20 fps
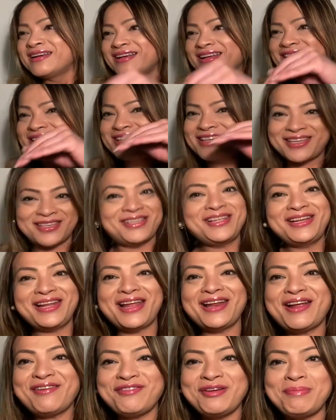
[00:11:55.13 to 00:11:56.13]
just to
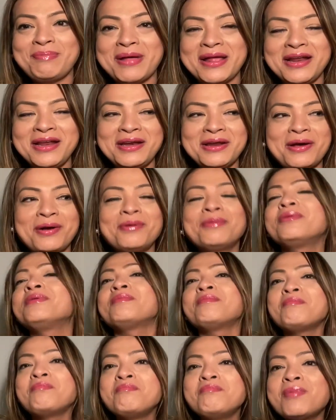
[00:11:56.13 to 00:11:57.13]
let everybody know,
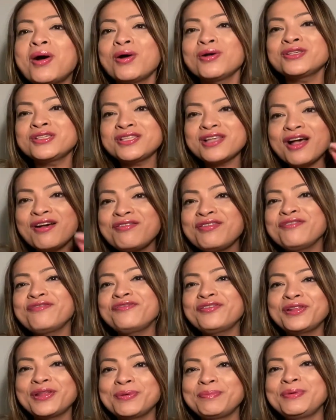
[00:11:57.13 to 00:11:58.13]
most of the
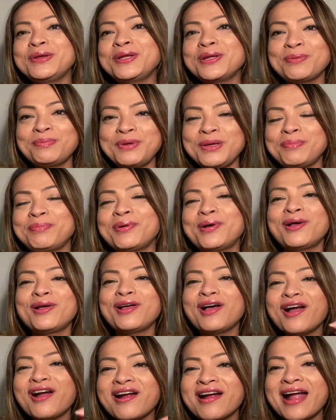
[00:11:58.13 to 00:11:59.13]
Filipino
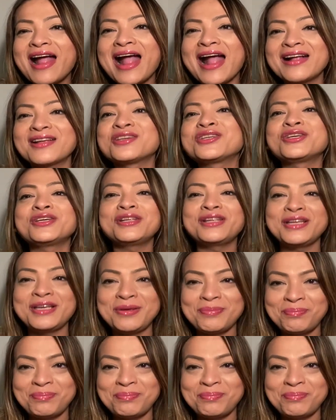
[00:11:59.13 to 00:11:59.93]
people are actually